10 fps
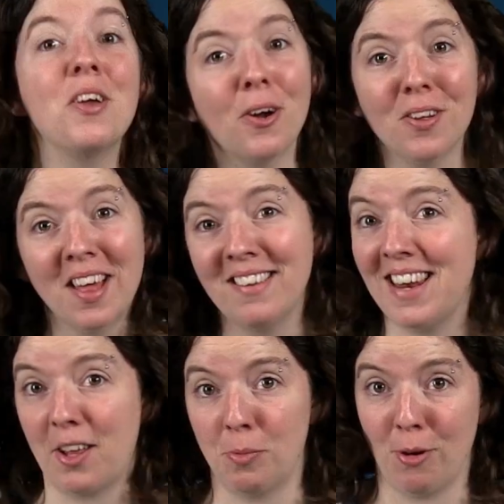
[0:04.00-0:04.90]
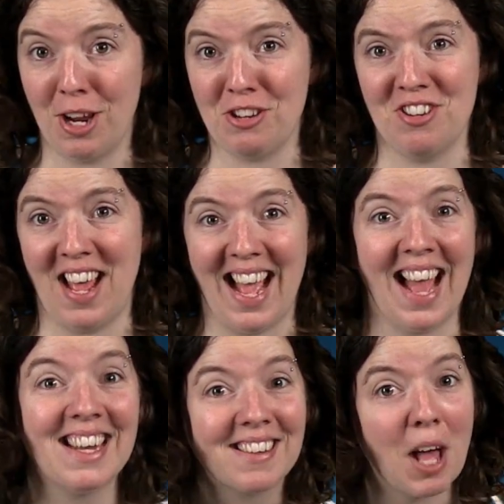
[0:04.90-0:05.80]
The Earth has an expiration
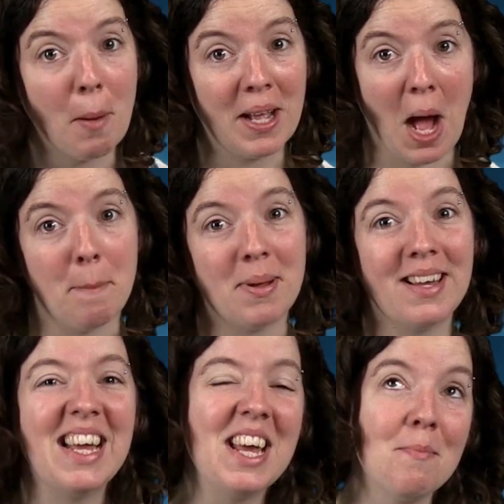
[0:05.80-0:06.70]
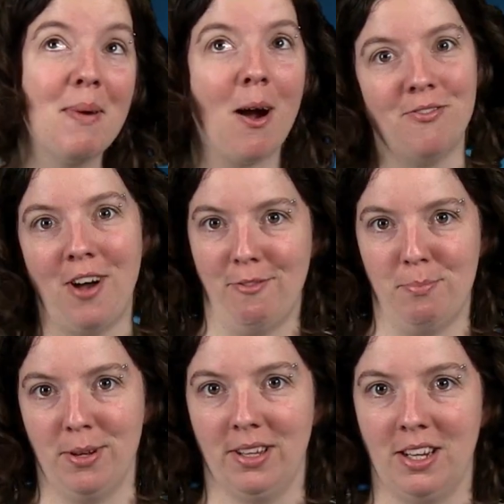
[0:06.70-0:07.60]
date, and it's coming up in about
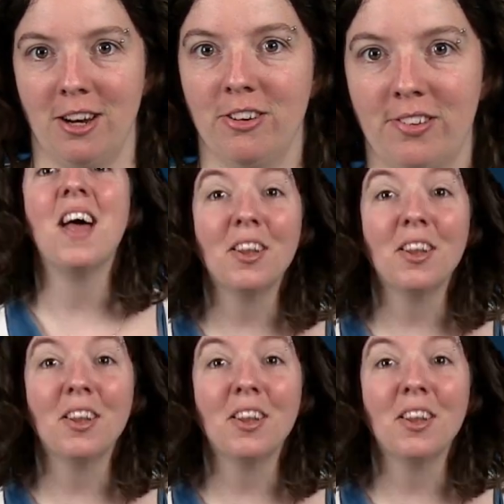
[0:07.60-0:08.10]
5 billion years.